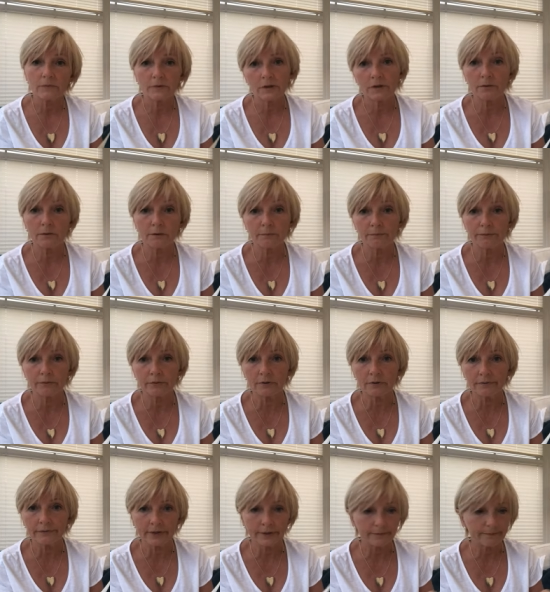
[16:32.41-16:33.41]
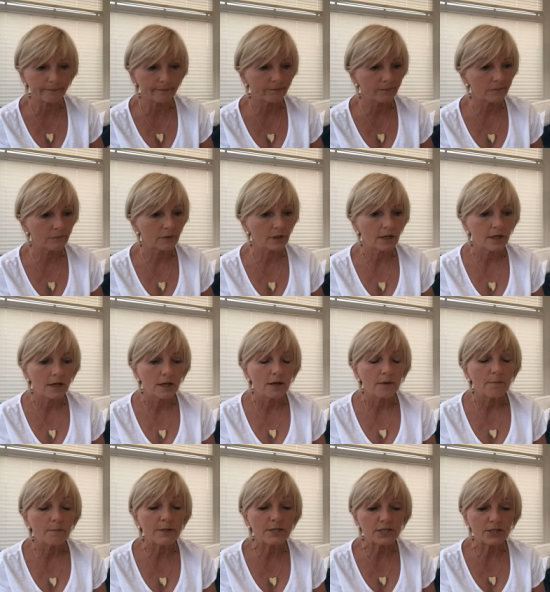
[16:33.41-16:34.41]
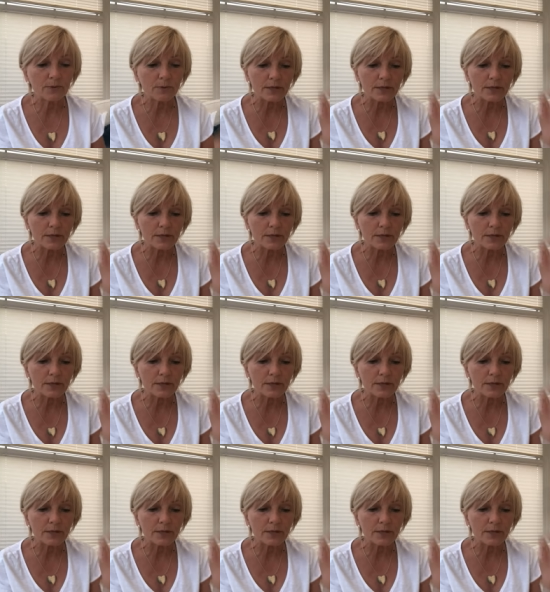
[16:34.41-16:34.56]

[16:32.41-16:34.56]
Go on, prove it. Mr.